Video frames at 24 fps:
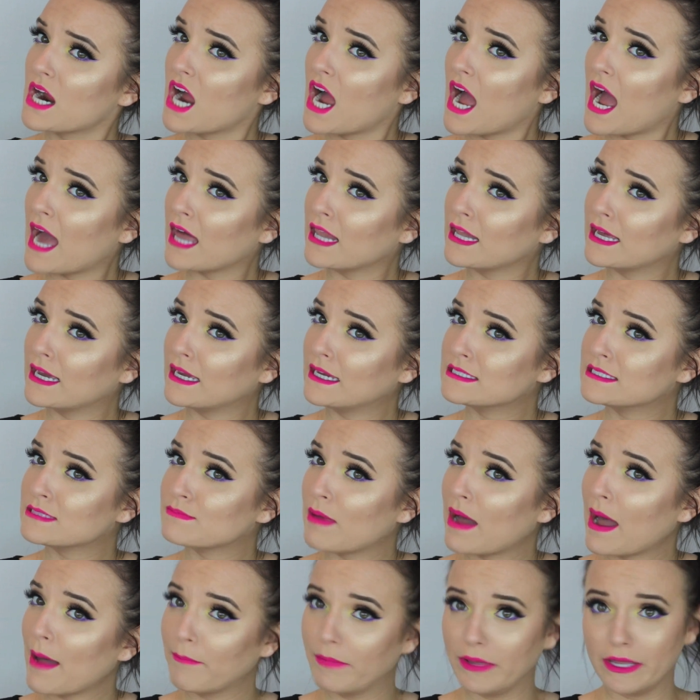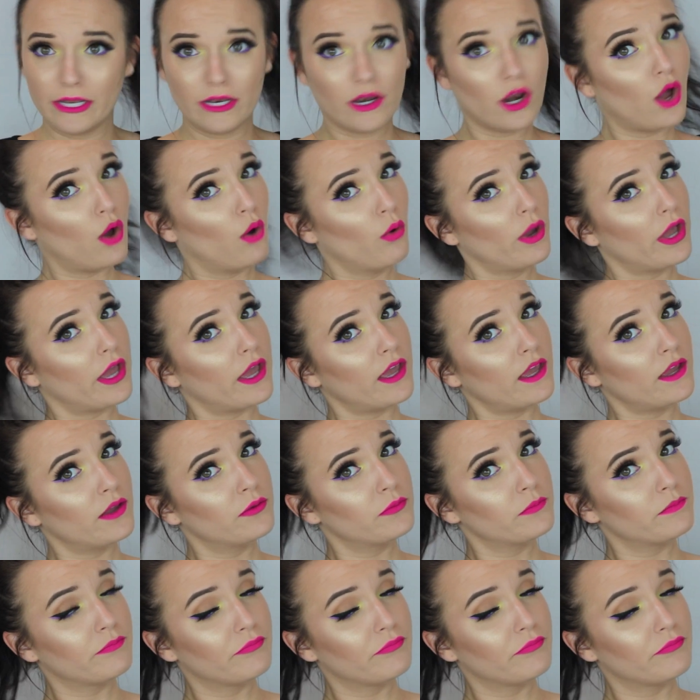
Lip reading: highlight is popping, okay.